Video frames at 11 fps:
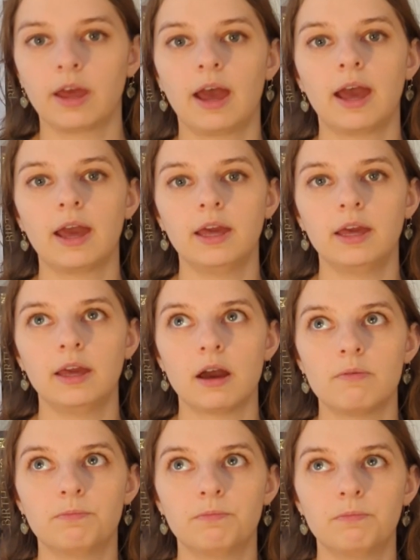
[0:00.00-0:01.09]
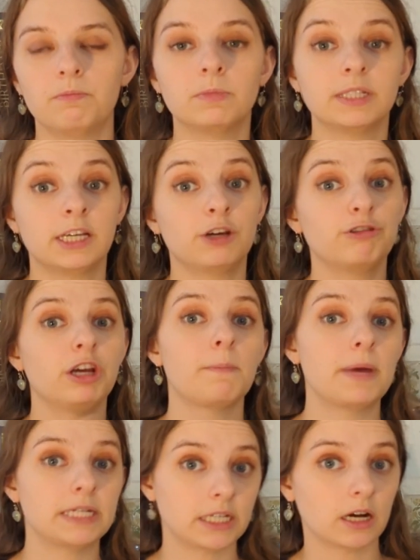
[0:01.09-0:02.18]
a materia
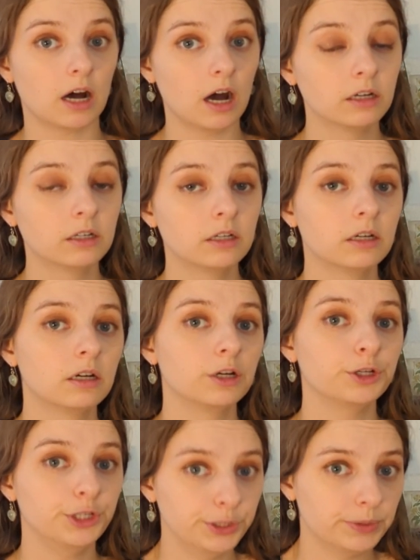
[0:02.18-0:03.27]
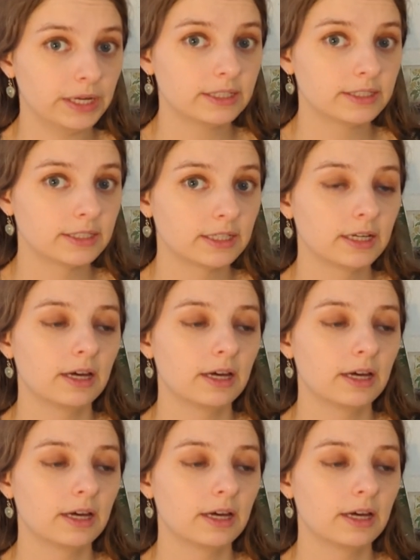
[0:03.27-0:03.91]
medica unit.